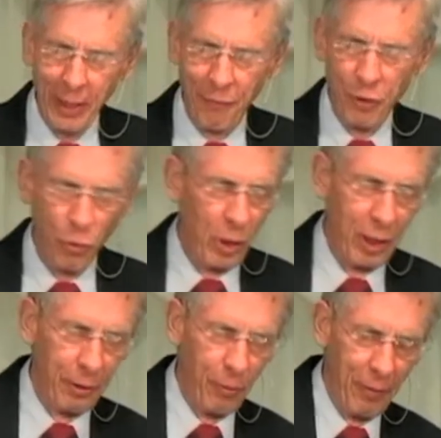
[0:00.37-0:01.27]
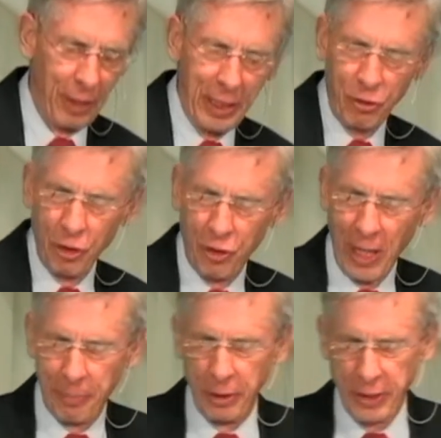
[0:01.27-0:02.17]
if you will, to Revelation
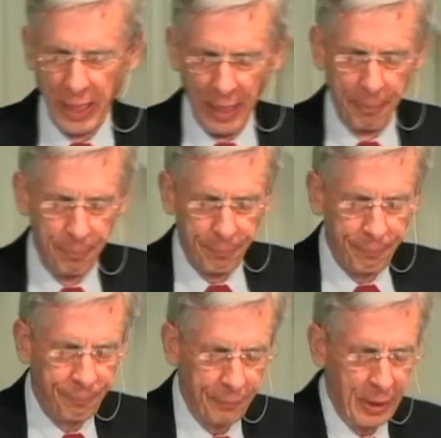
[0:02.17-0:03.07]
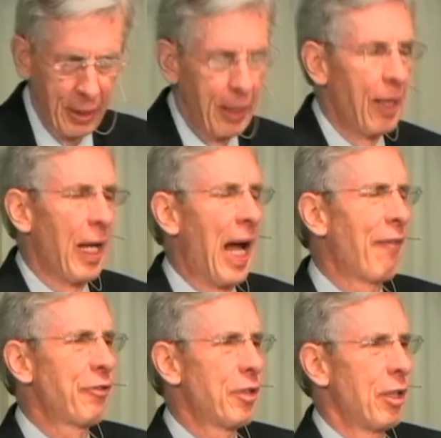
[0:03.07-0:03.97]
chapter 10,
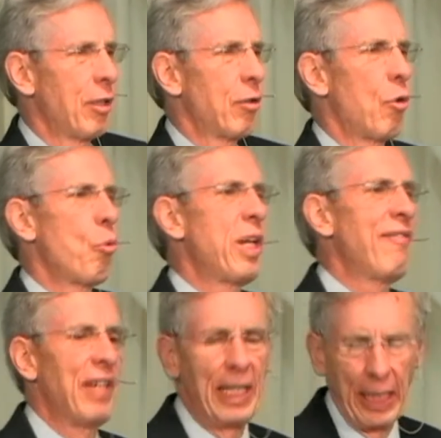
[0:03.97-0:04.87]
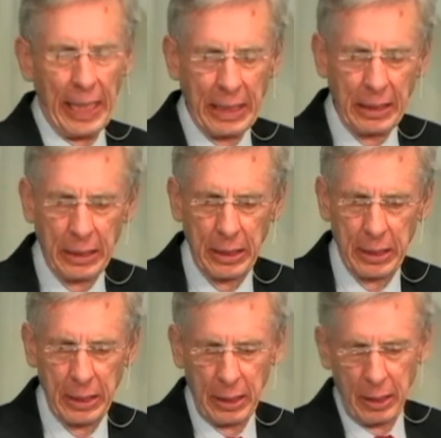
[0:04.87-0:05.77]
after revealing
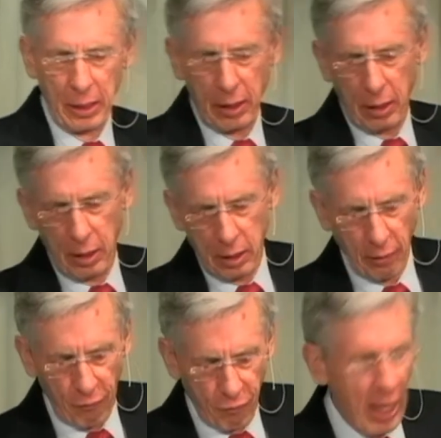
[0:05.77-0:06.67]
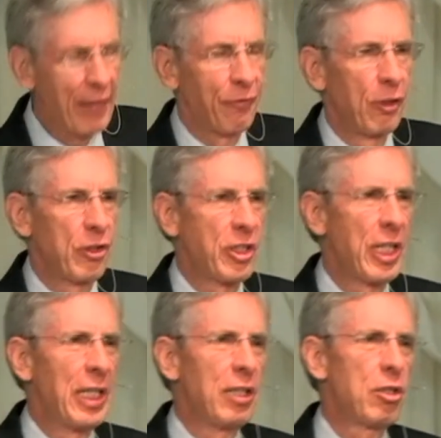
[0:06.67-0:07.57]
the frightful
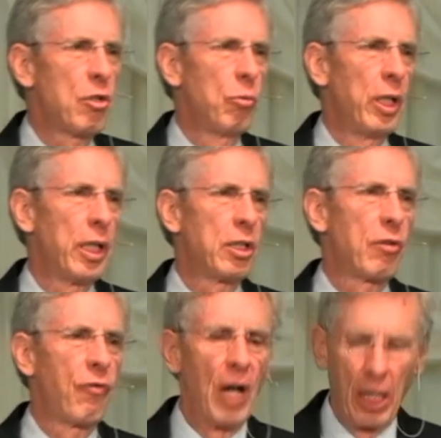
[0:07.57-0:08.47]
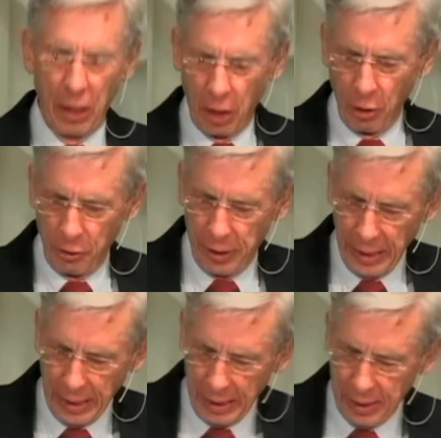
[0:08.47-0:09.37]
scenes which followed
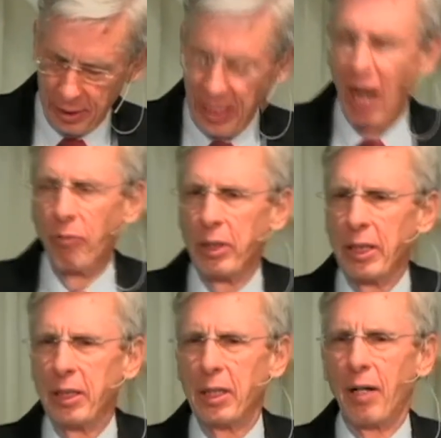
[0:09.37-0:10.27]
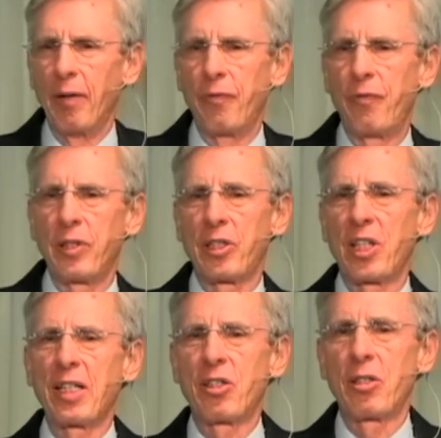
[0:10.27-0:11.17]
the sounding of
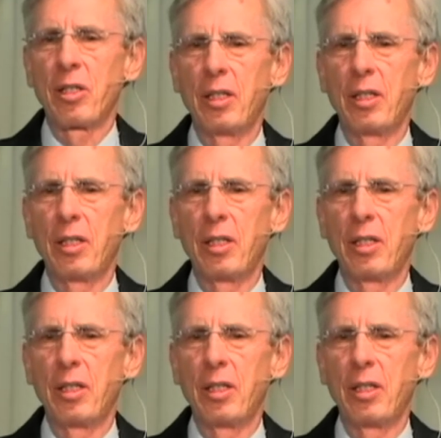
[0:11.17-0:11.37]
six